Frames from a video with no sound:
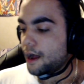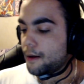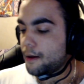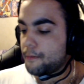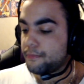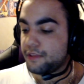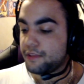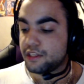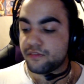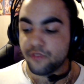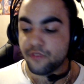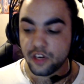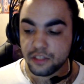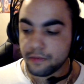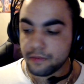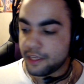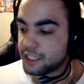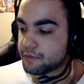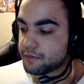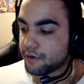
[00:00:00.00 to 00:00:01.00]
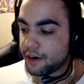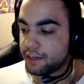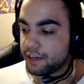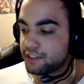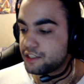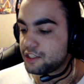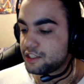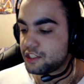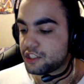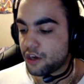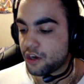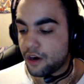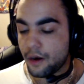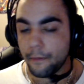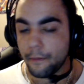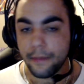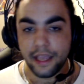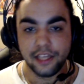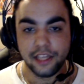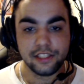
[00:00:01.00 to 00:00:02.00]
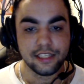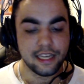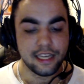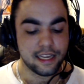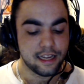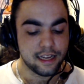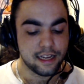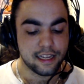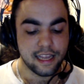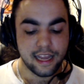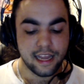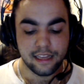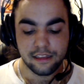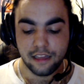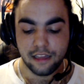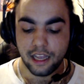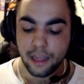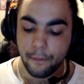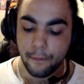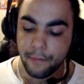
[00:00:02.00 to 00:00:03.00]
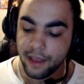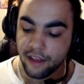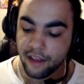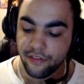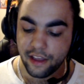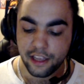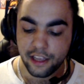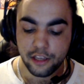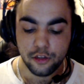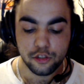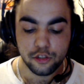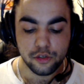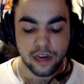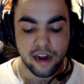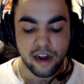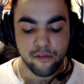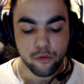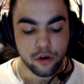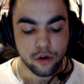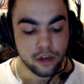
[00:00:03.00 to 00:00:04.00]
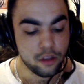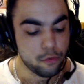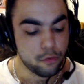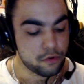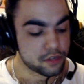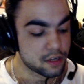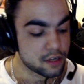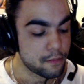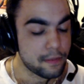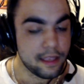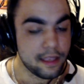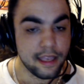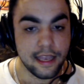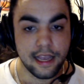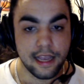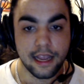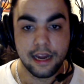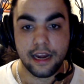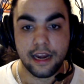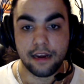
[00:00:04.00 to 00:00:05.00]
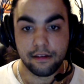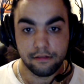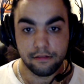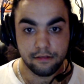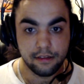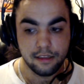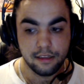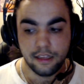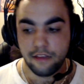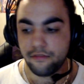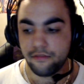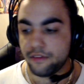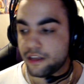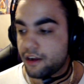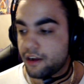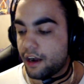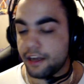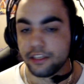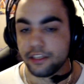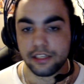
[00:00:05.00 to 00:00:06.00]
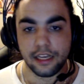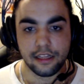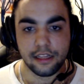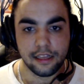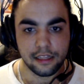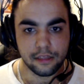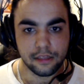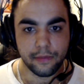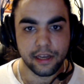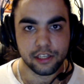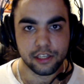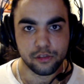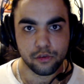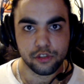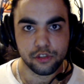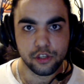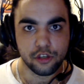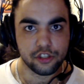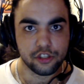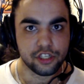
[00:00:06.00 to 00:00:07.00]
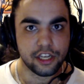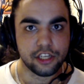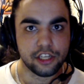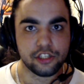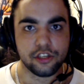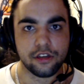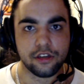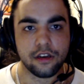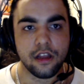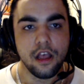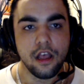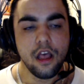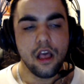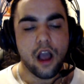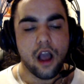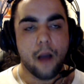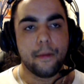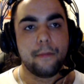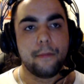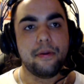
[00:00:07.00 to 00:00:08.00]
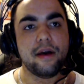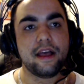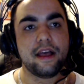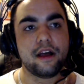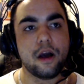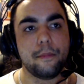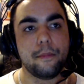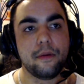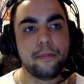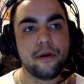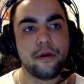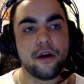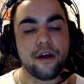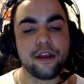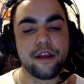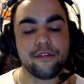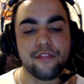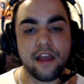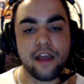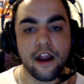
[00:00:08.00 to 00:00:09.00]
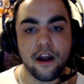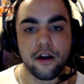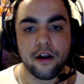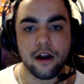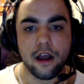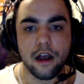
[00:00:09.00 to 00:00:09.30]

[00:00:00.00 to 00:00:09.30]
These first place prizes are amazing. Again, like a big thank you to everyone who were competing, and even the guys at the Pixel Association. I'll be putting their